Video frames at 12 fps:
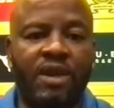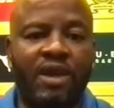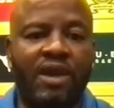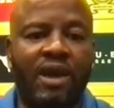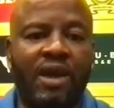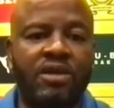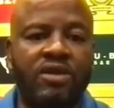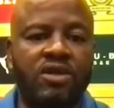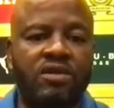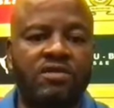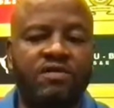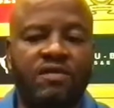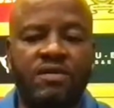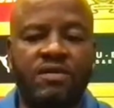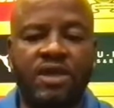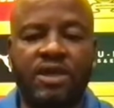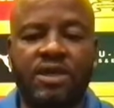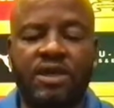Another clean sheet from
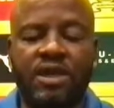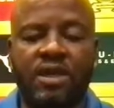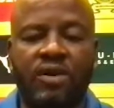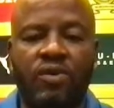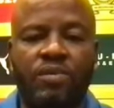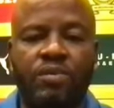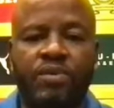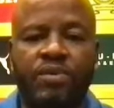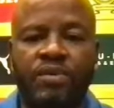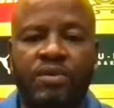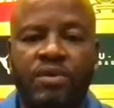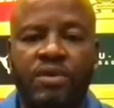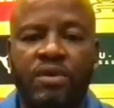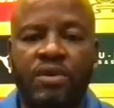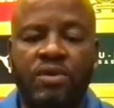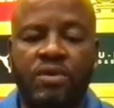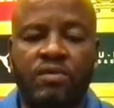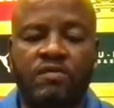Dennis and the group.
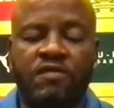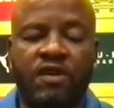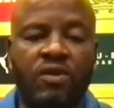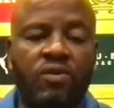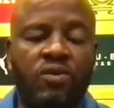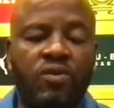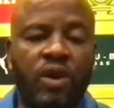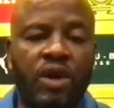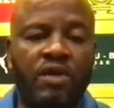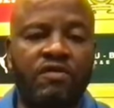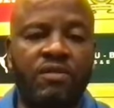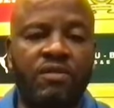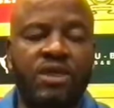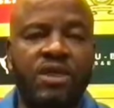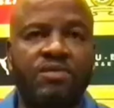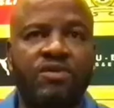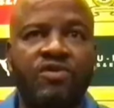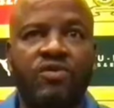Very good work from the
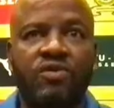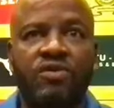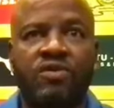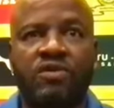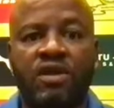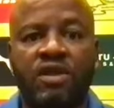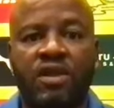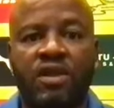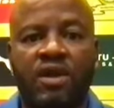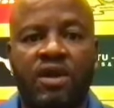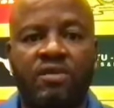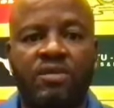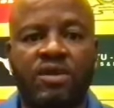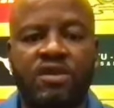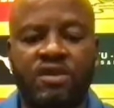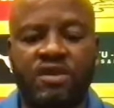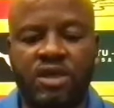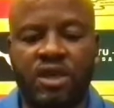substitutes. I think
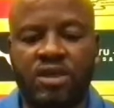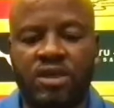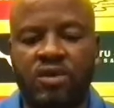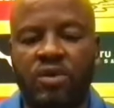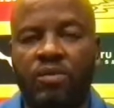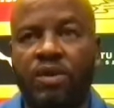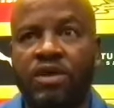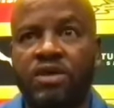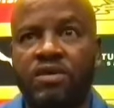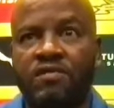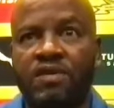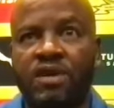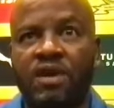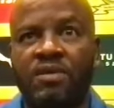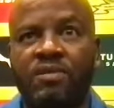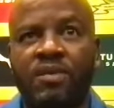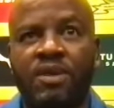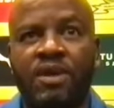Kemet changed the complexion of the
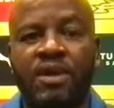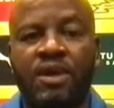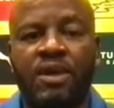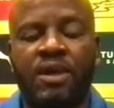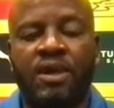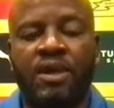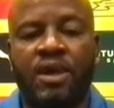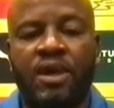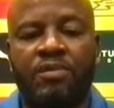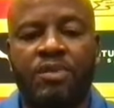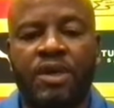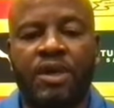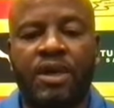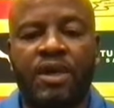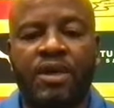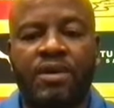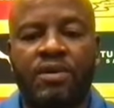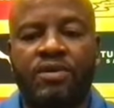game.
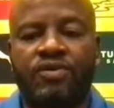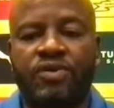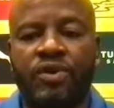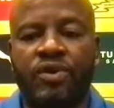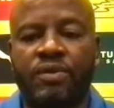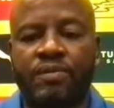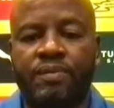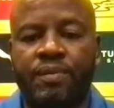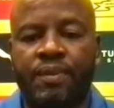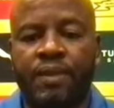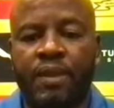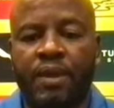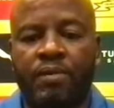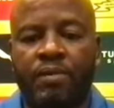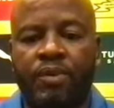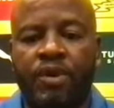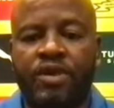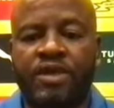Kapinga also
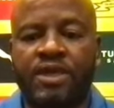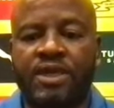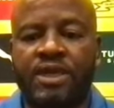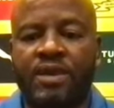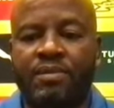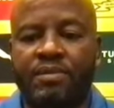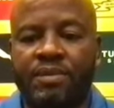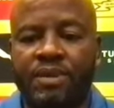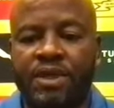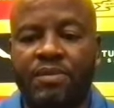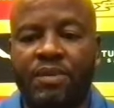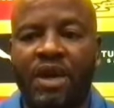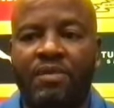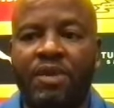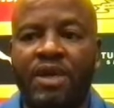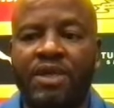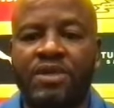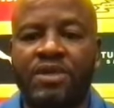brought in some
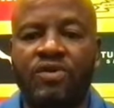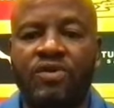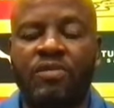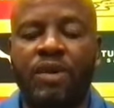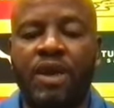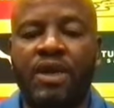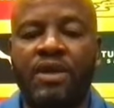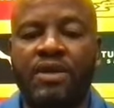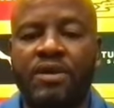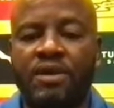calmness into the play.